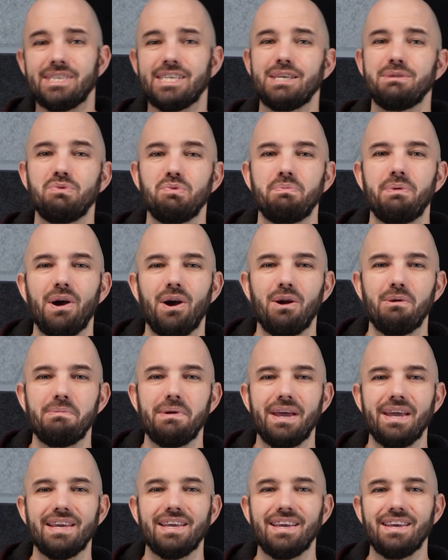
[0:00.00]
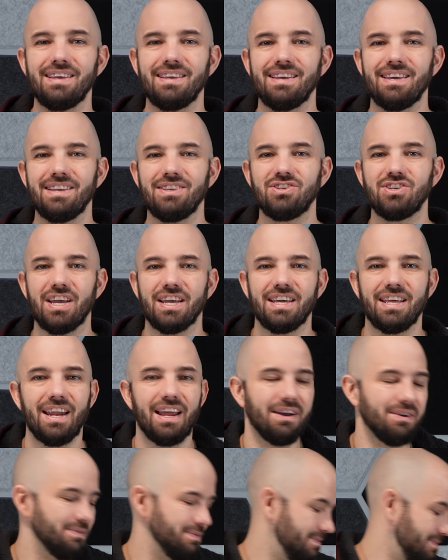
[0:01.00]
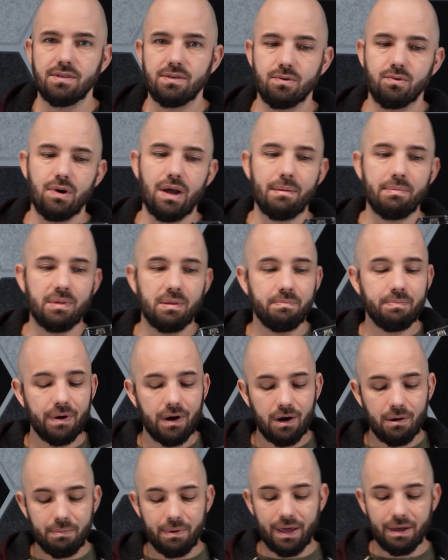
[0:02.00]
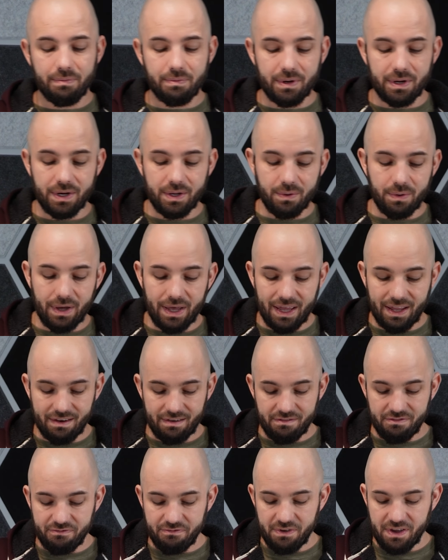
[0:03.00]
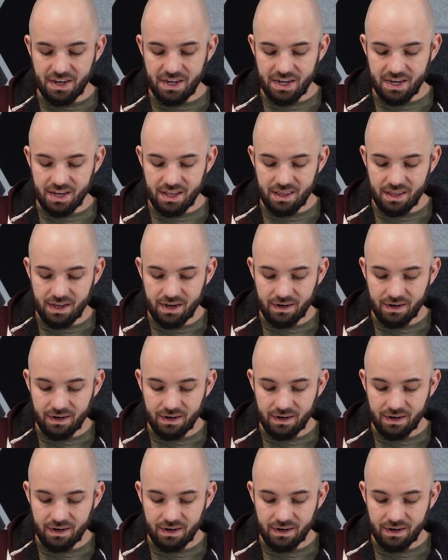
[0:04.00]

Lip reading: a Temu power bank and check it out. So grabbing the power bank, we're going to go ahead and feed it in